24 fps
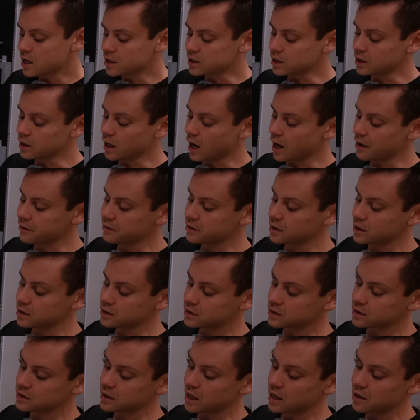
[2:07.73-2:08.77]
to have
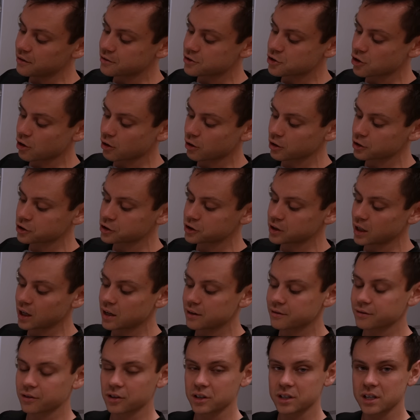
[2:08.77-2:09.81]
state of charge
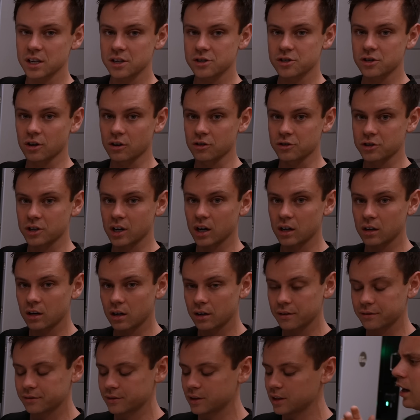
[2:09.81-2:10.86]
setting for discharge
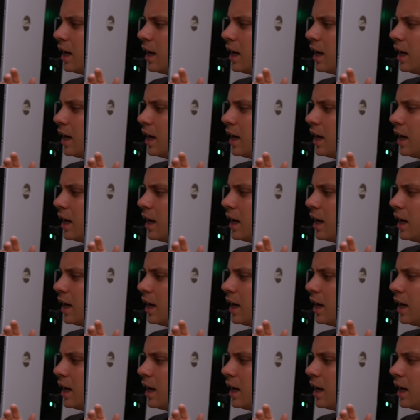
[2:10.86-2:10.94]
cutoff.